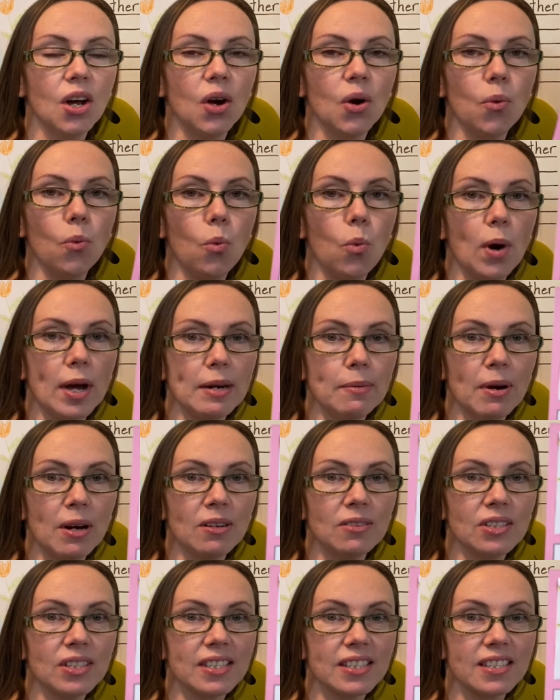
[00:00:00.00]
What
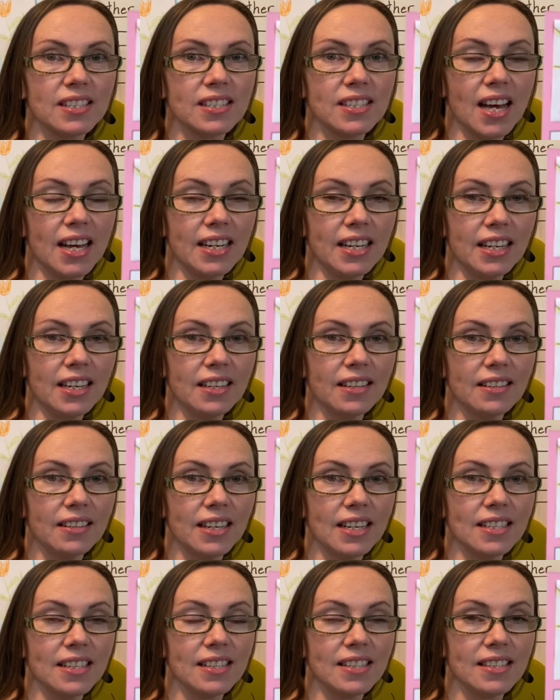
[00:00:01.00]
about sunny? Is
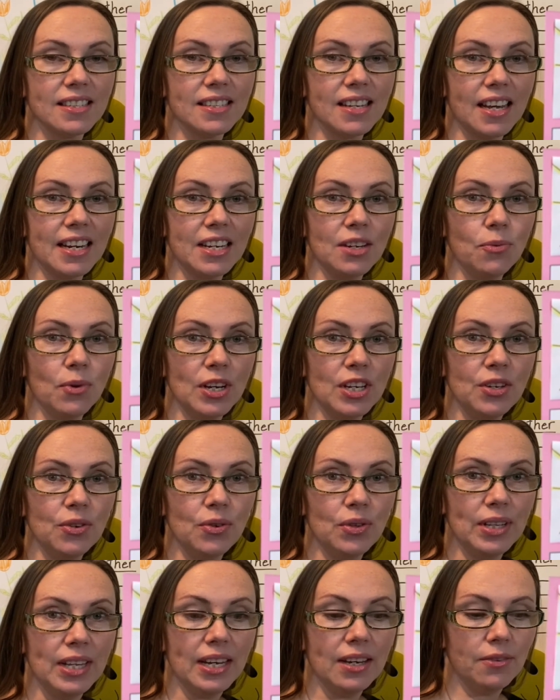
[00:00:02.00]
it sunny where you
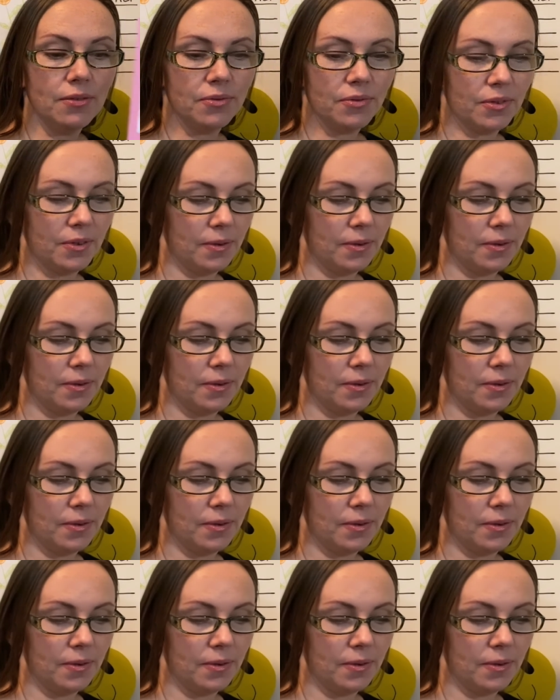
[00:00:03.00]
live?